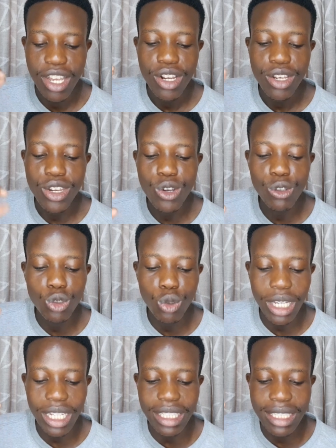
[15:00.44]
due to
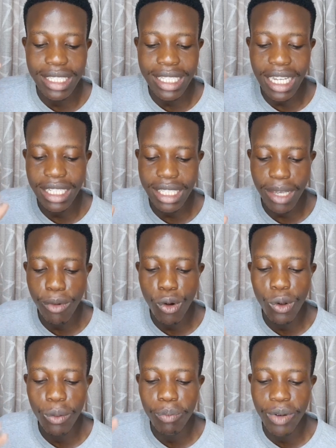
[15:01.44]
its
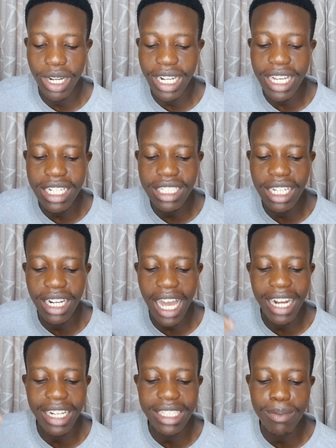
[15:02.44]
testable prediction
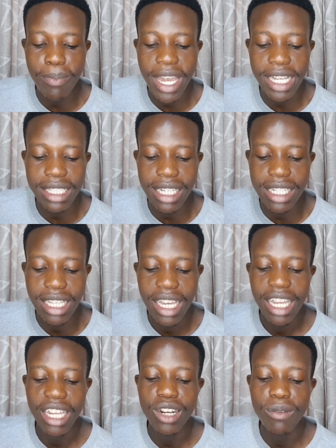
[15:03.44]
and its basis
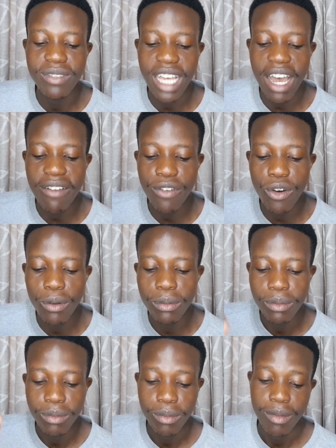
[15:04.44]
in
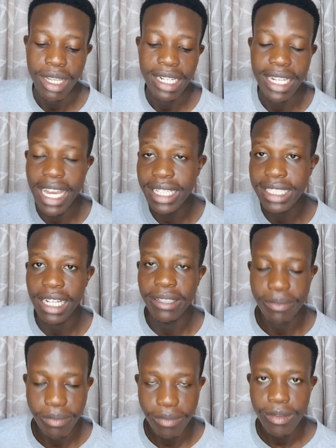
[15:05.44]
observable
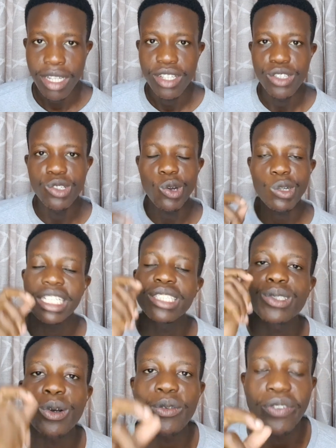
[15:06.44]
data. You notice
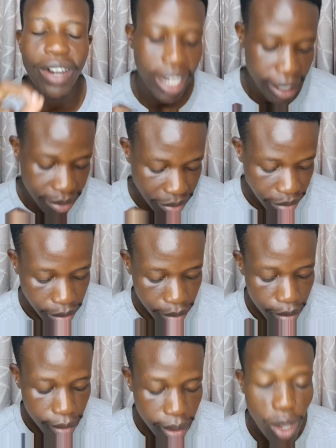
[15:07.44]
so far,
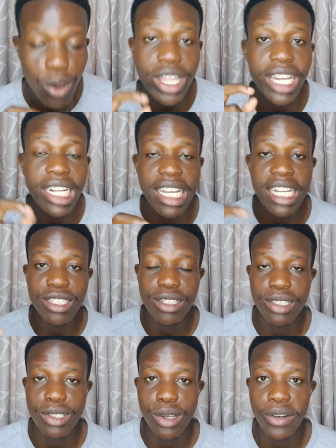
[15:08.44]
on the creation
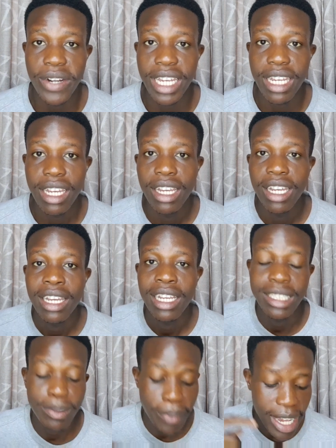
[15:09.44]
story,
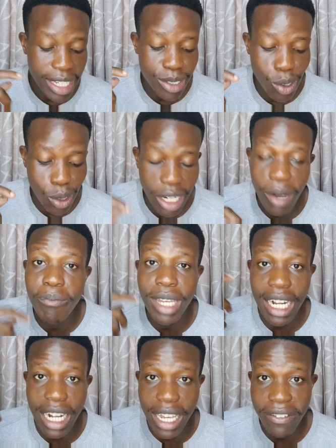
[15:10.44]
it's based on
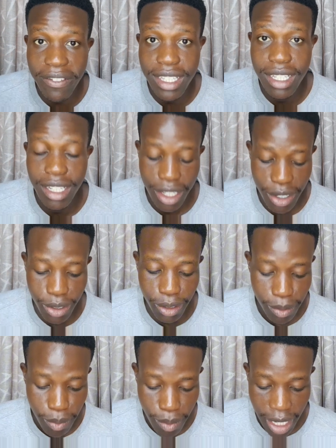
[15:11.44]
beliefs,
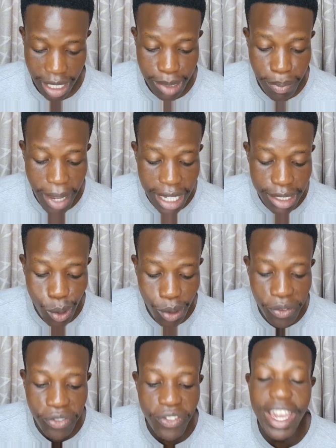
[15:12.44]
it's based
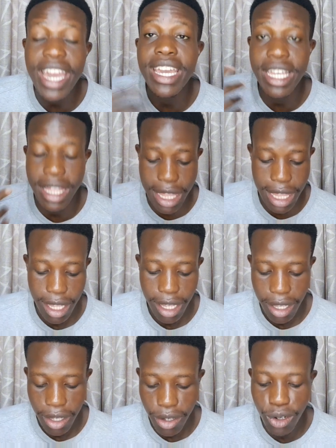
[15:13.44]
on faith,
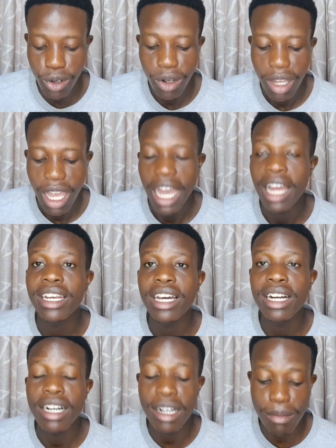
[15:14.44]

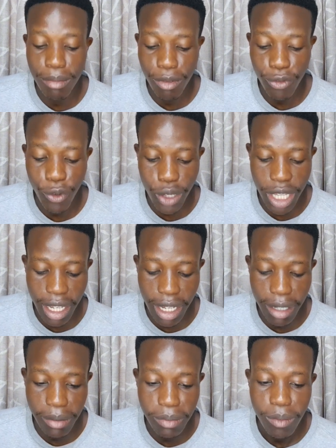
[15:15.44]
and for
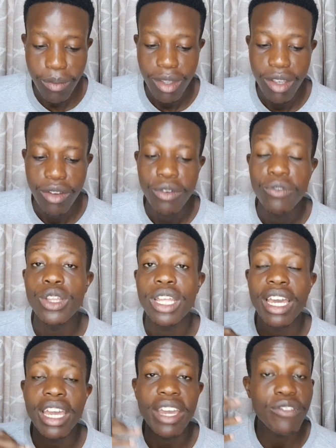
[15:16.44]

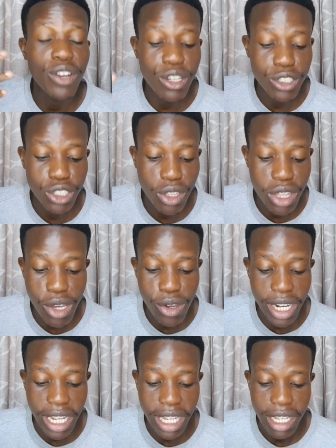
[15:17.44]
the evolution
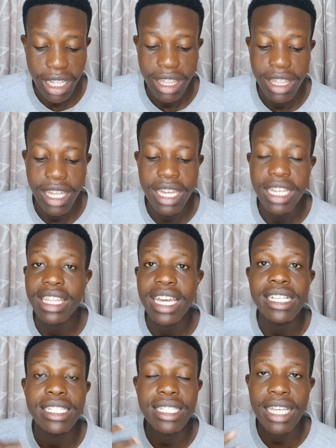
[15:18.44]
theory,
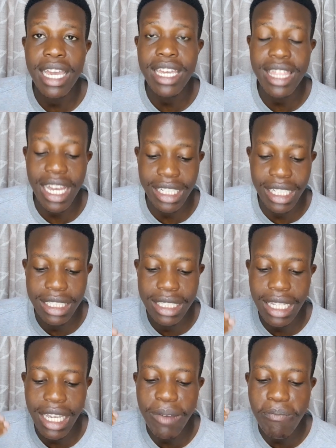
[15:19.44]
they say that
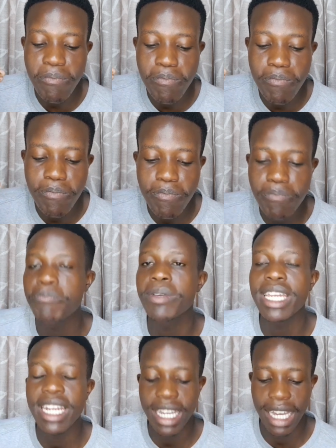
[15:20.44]
it's
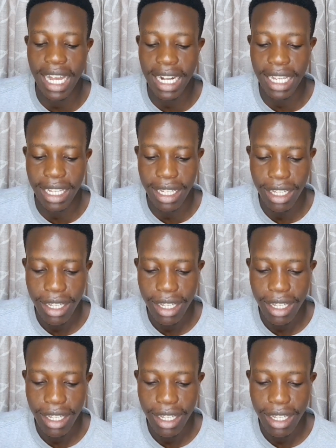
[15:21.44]
empirically